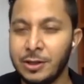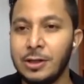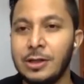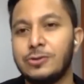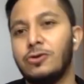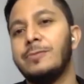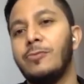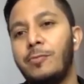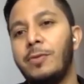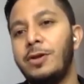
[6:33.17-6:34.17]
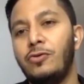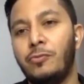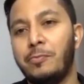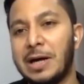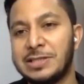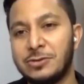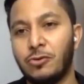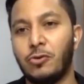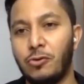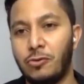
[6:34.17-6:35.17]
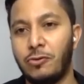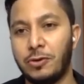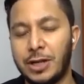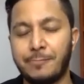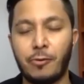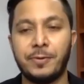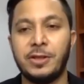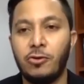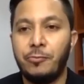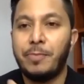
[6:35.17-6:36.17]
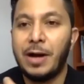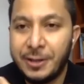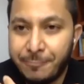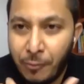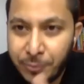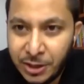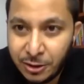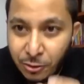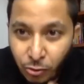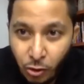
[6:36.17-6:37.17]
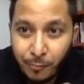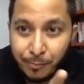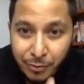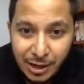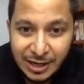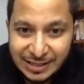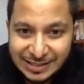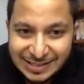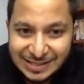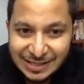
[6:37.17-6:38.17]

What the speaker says: So the moment you masuk that property or buy that property at the wrong price,